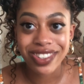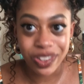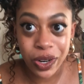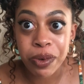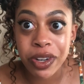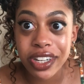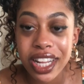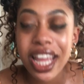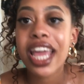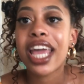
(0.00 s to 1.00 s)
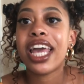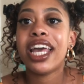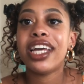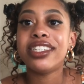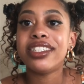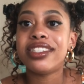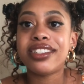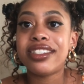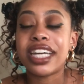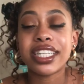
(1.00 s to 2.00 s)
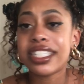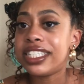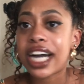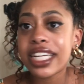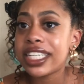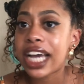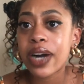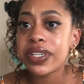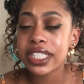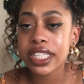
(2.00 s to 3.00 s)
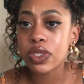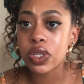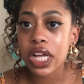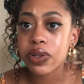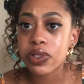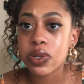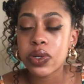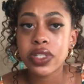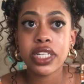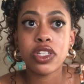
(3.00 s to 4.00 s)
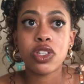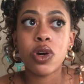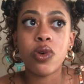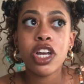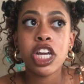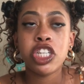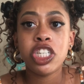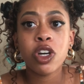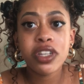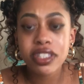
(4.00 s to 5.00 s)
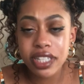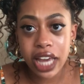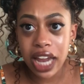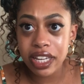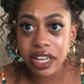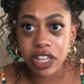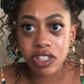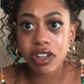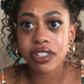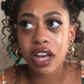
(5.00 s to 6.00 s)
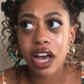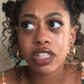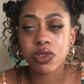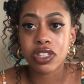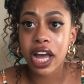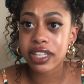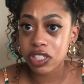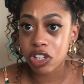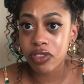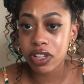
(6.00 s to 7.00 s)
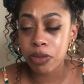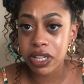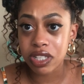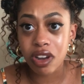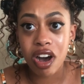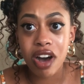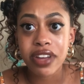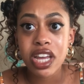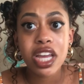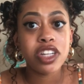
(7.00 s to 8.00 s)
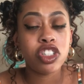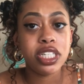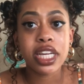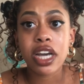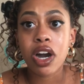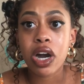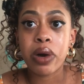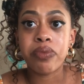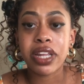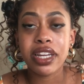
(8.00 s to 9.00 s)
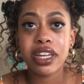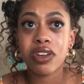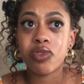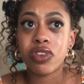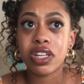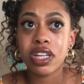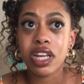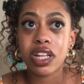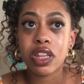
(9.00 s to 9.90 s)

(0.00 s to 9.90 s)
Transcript: normal. And that's not how it is in Doyle household. And so she only see Kathleen at certain times, which that gets her really pissed off. She, um, they didn't really,